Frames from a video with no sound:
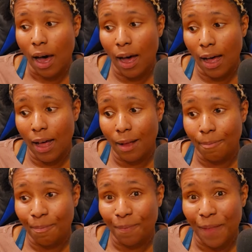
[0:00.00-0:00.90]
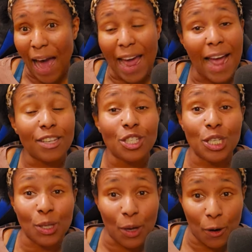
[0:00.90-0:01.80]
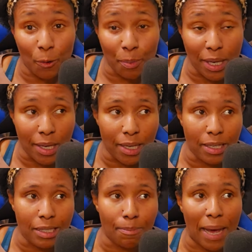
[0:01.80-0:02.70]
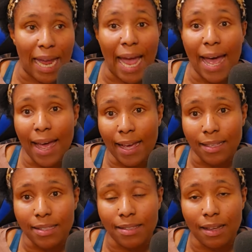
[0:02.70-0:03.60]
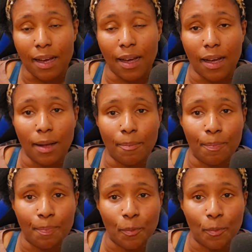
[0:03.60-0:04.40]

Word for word: um, I actually know because my ex, um,